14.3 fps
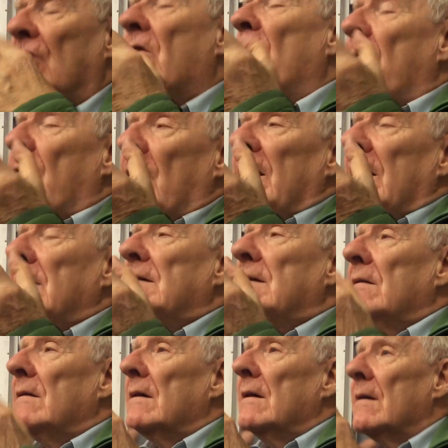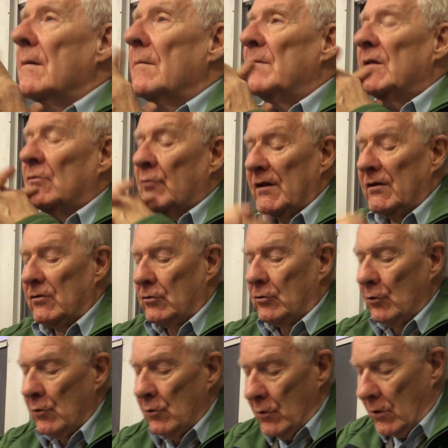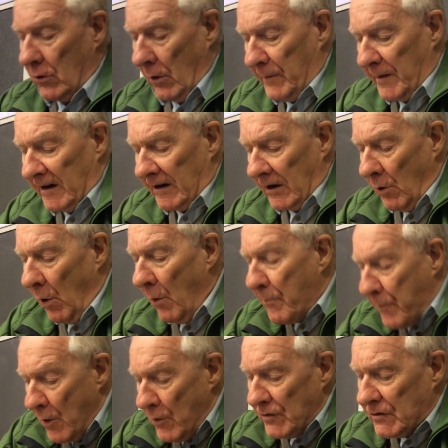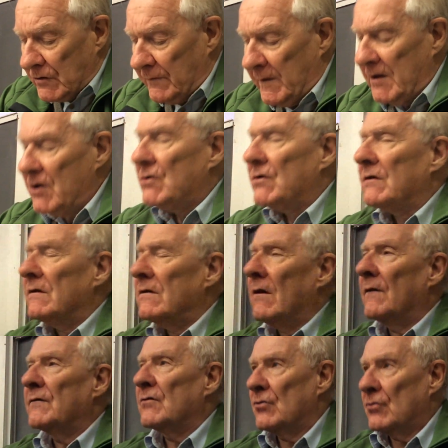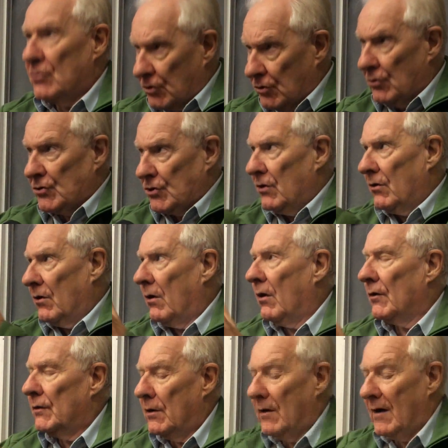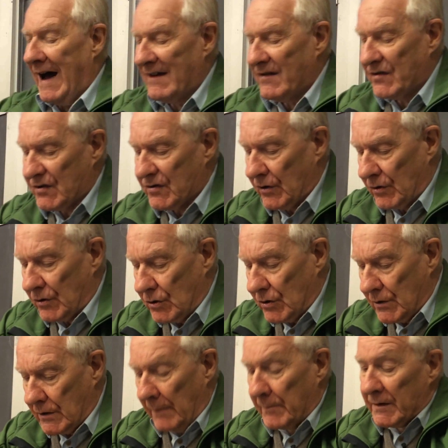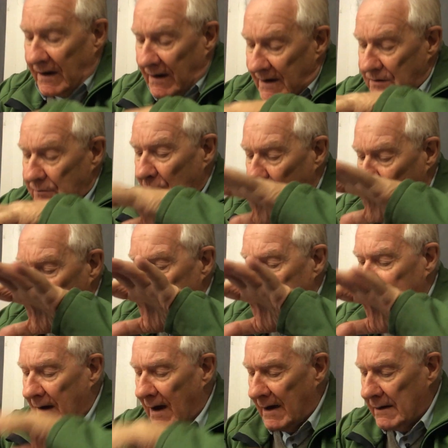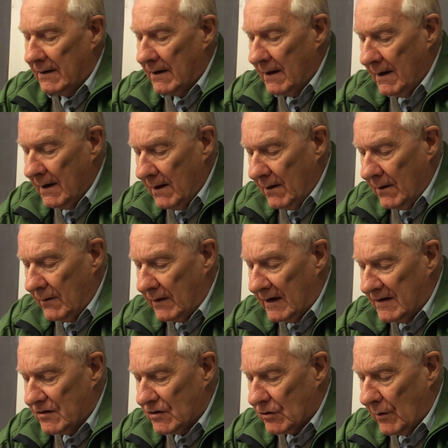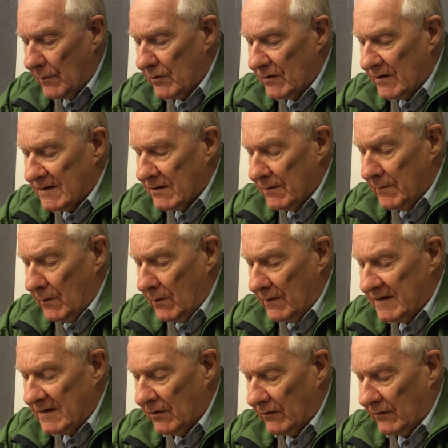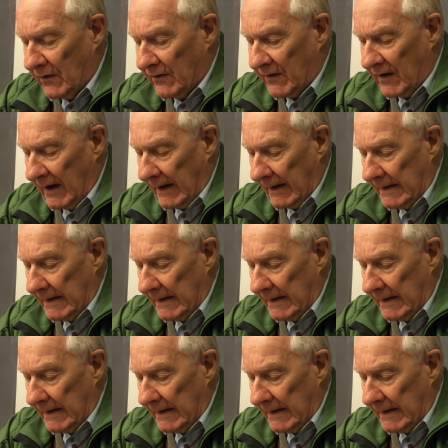conflict between two completely opposed visions of the social order as such, capitalism on one side against communism on the other side.